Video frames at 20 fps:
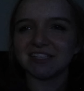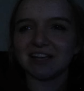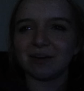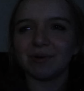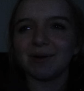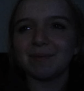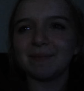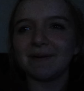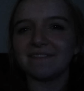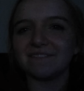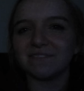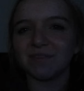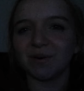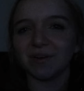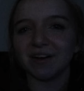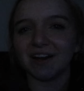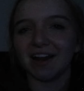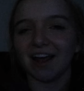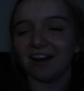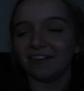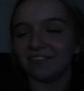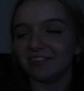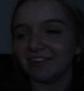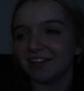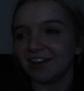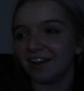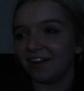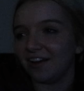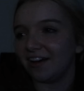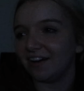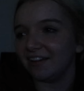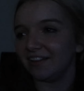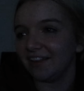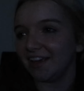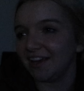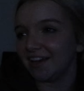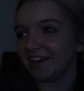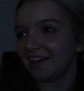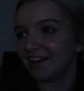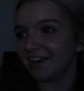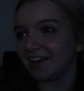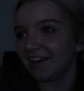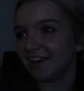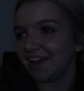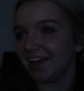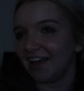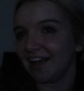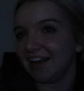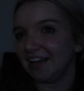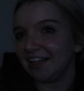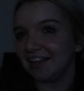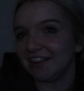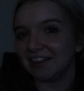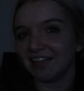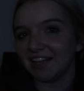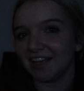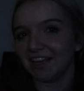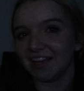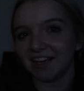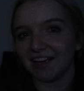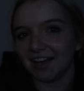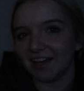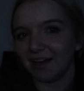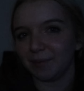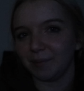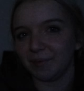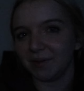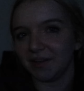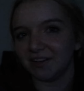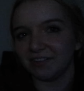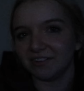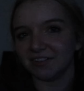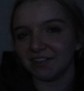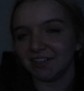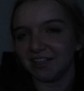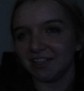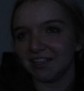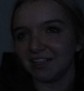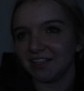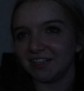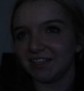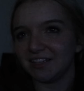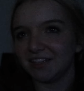So I went on my phone and I don't really know how like anything happened really.